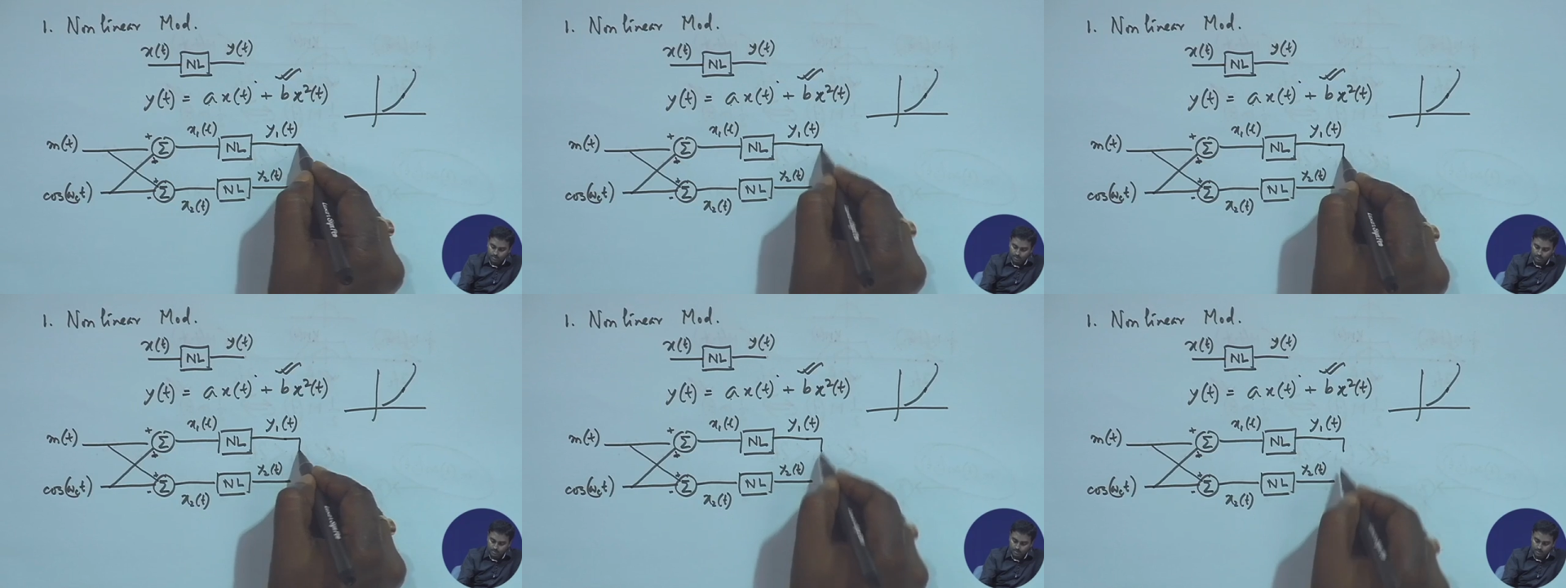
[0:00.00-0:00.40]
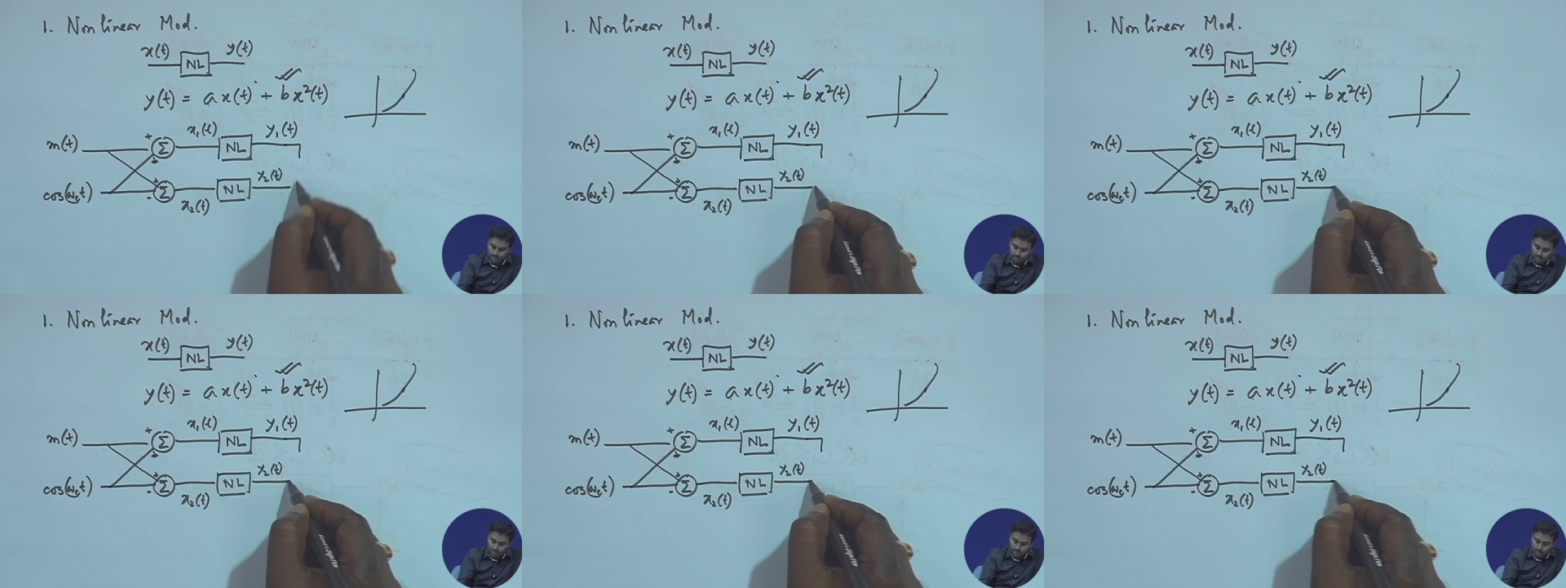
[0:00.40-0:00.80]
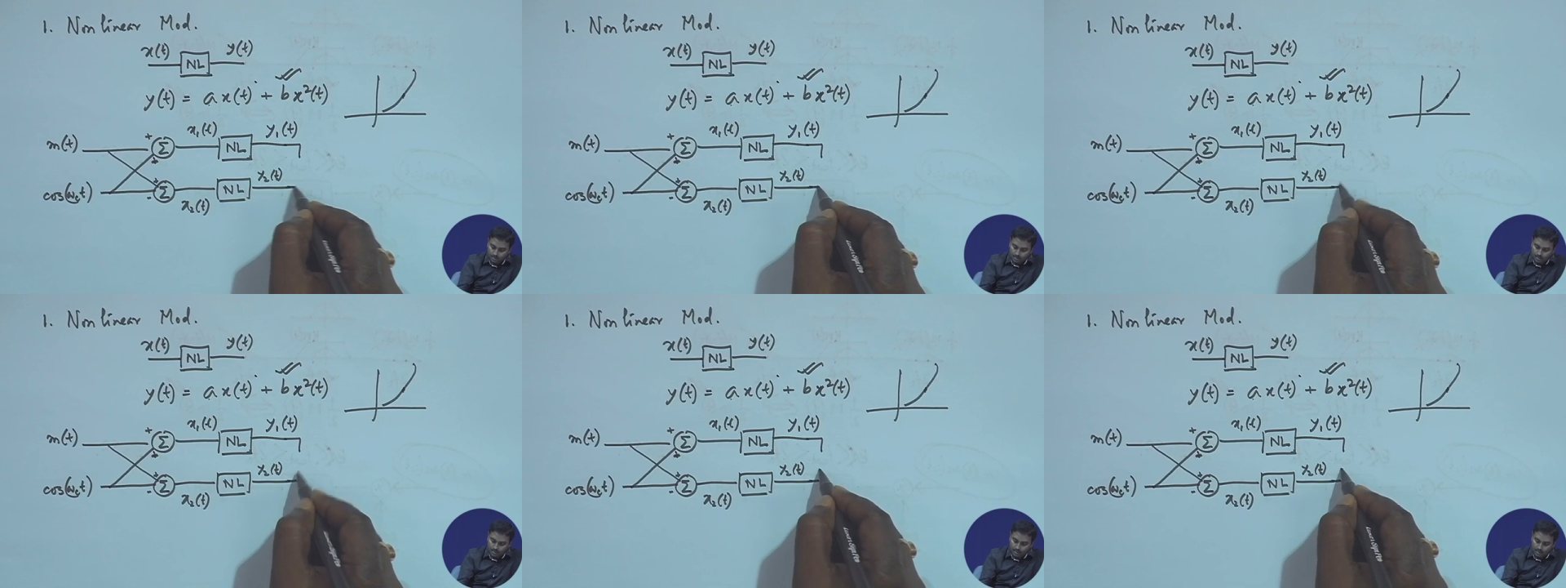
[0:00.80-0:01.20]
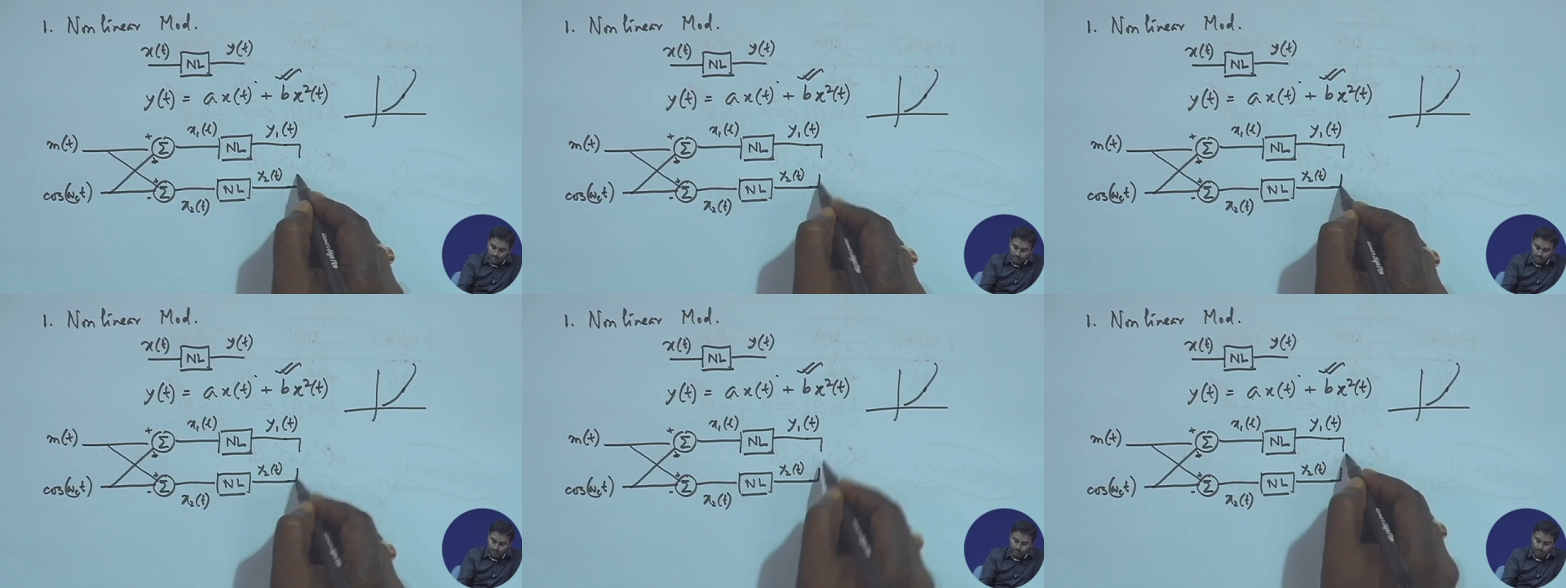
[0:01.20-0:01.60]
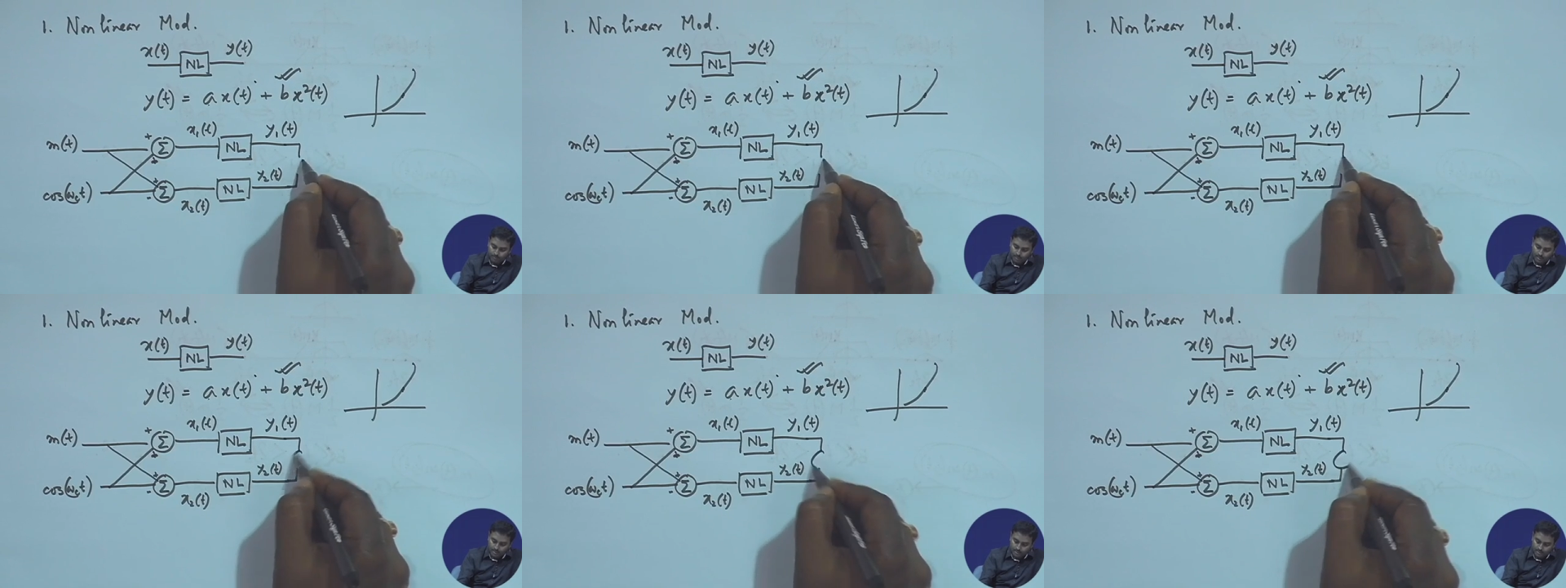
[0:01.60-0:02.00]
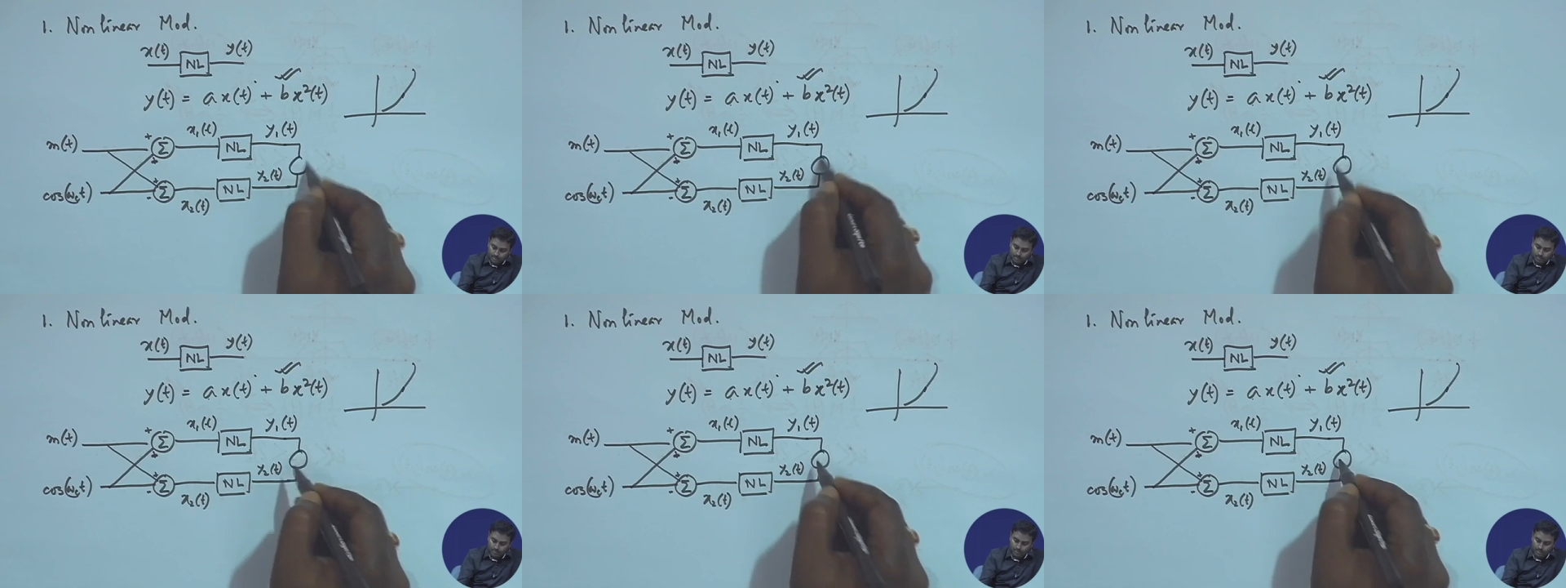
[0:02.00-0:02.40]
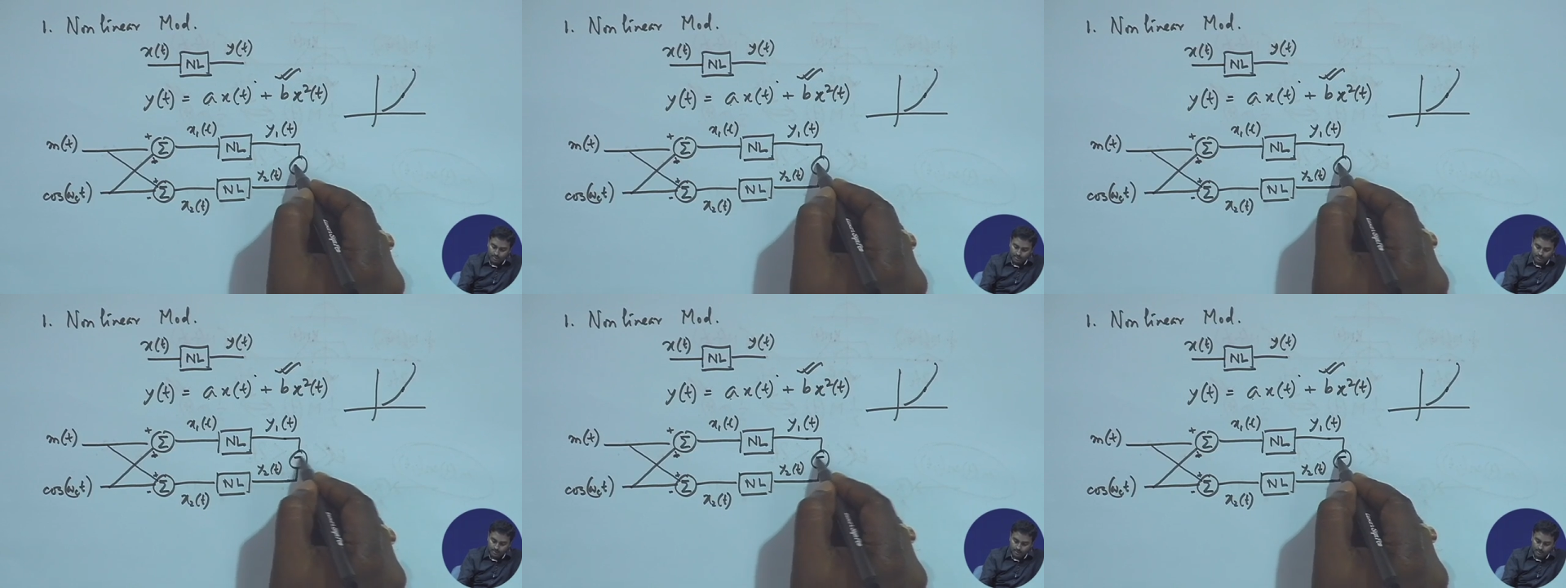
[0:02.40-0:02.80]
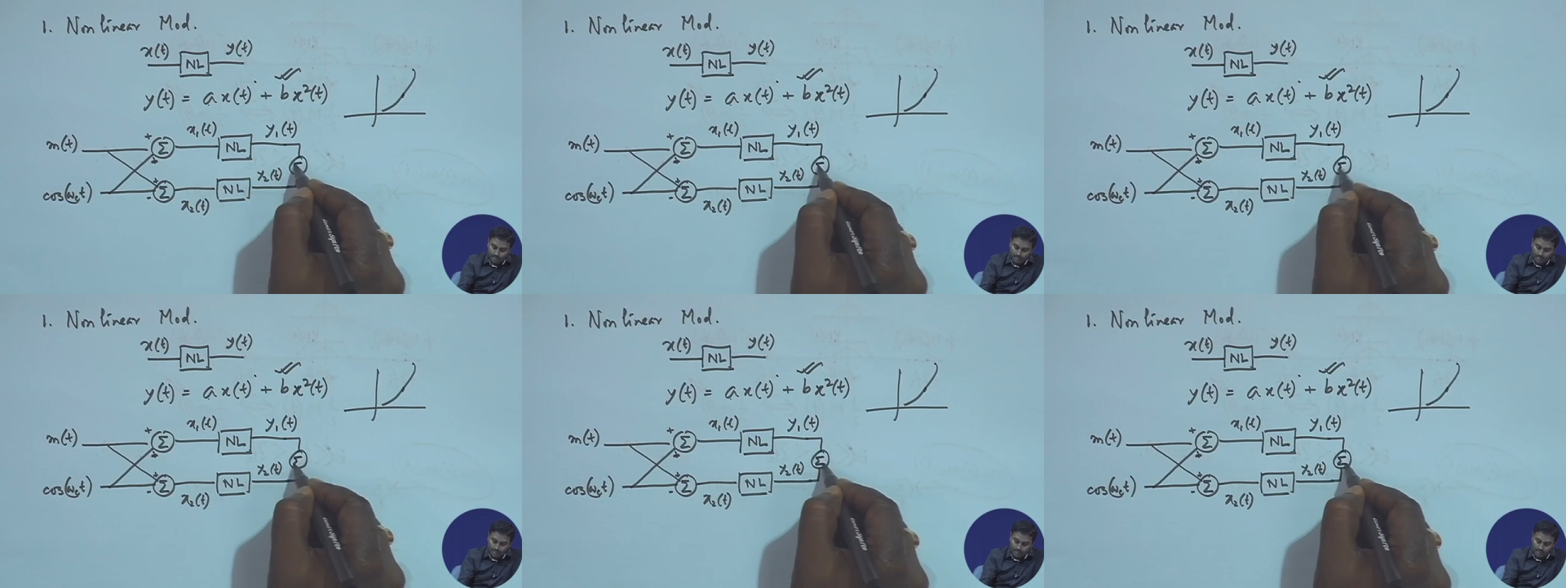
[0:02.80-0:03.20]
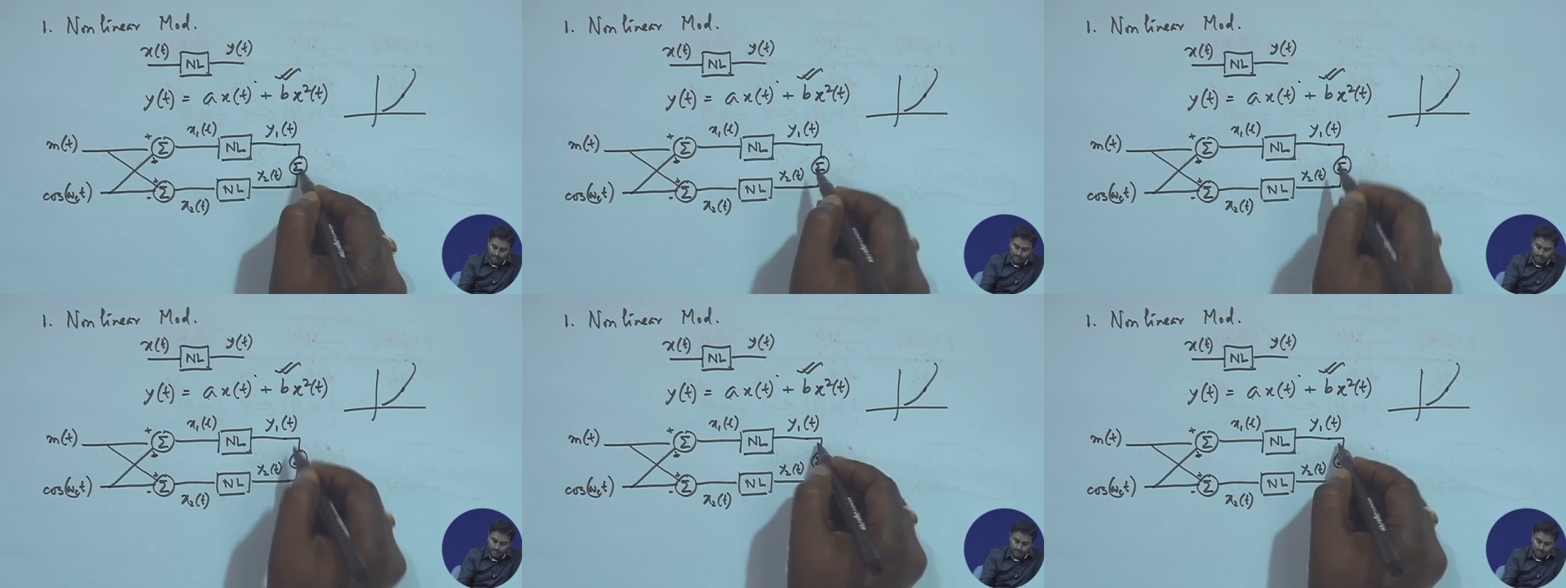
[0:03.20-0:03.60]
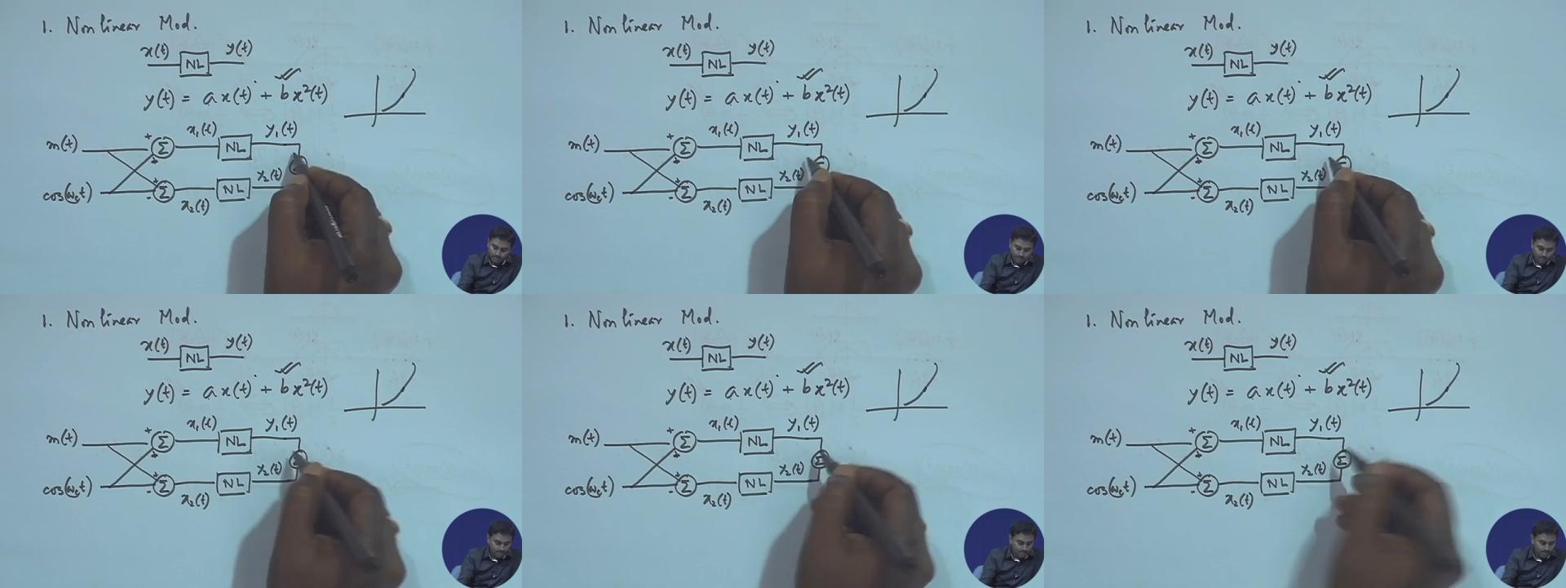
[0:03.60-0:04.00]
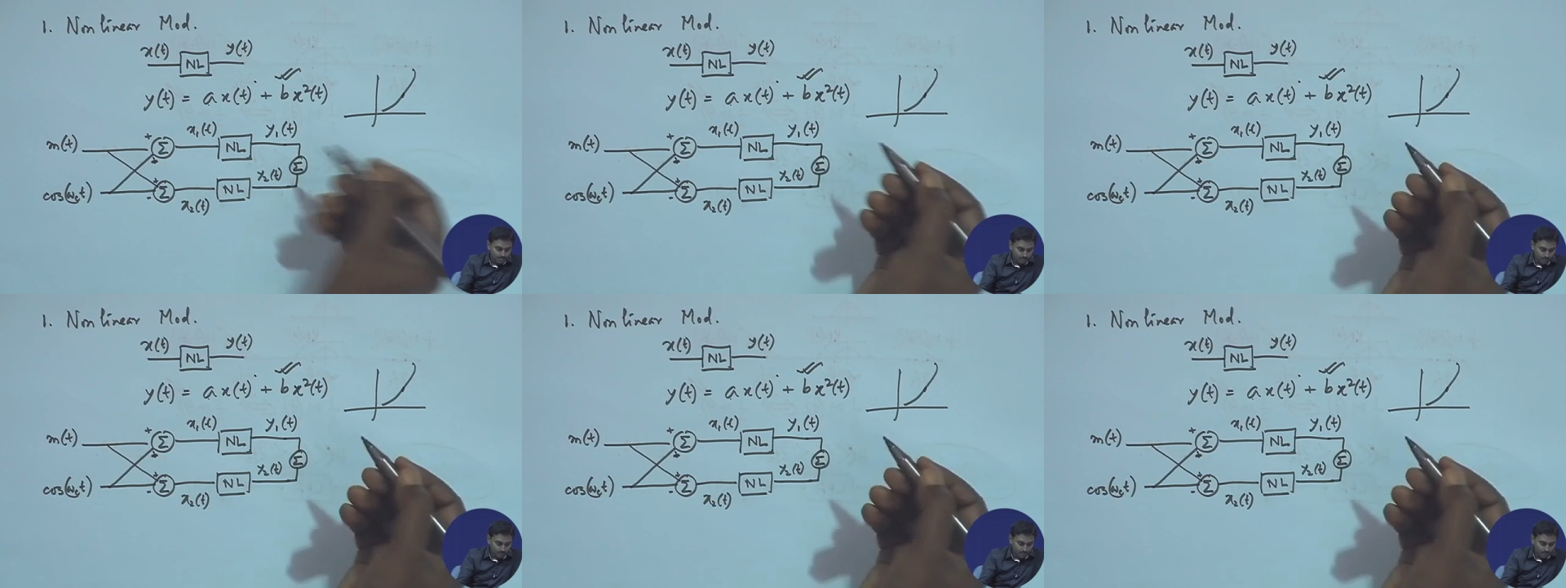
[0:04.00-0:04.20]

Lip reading: Nobody's mouth can be seen.